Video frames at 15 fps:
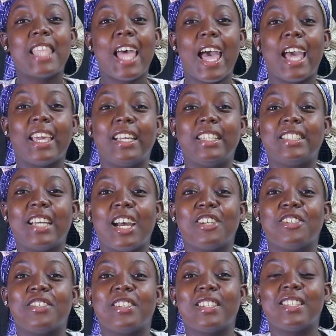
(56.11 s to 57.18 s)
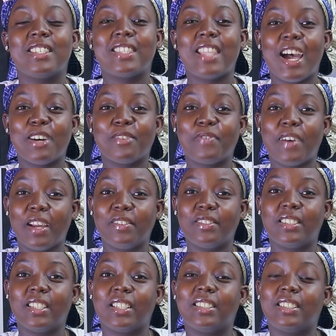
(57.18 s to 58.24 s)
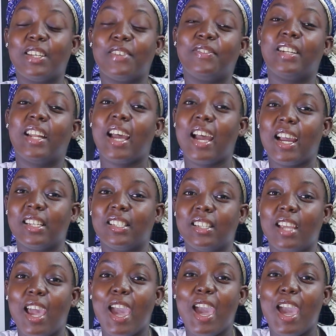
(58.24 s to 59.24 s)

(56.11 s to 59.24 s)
star 800 star 567 hash.